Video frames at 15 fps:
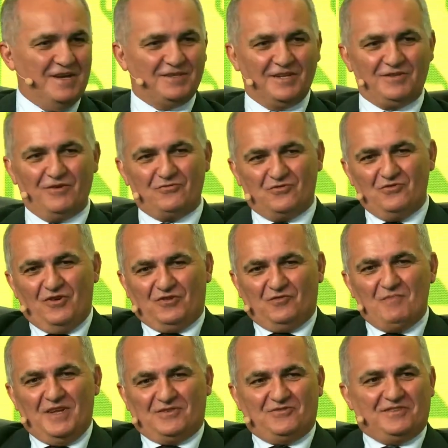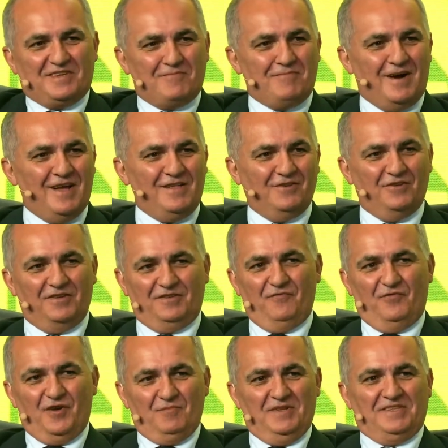quite
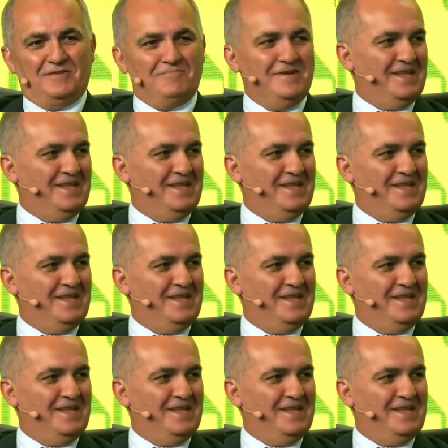important,